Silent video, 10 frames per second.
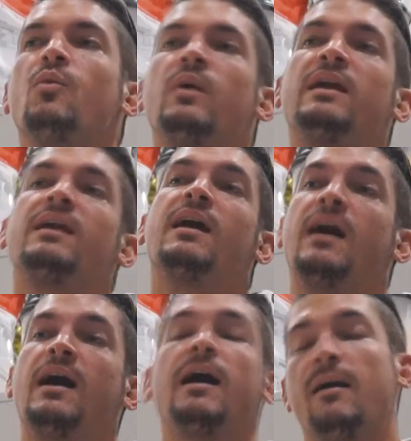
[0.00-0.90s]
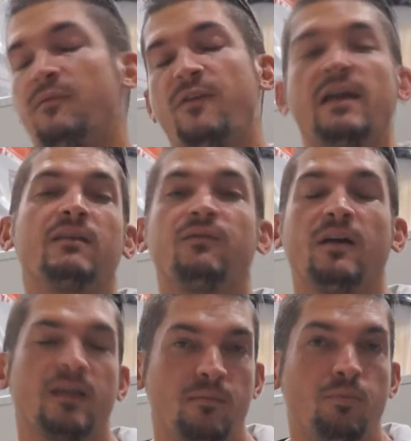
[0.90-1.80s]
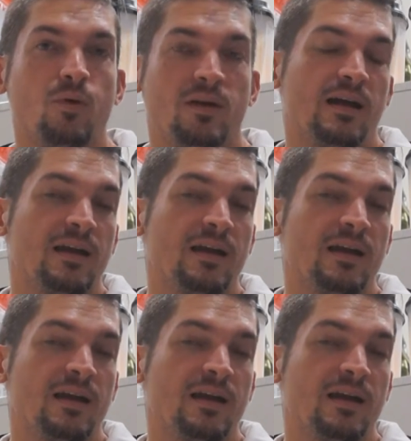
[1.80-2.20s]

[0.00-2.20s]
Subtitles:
Fat is fucking important.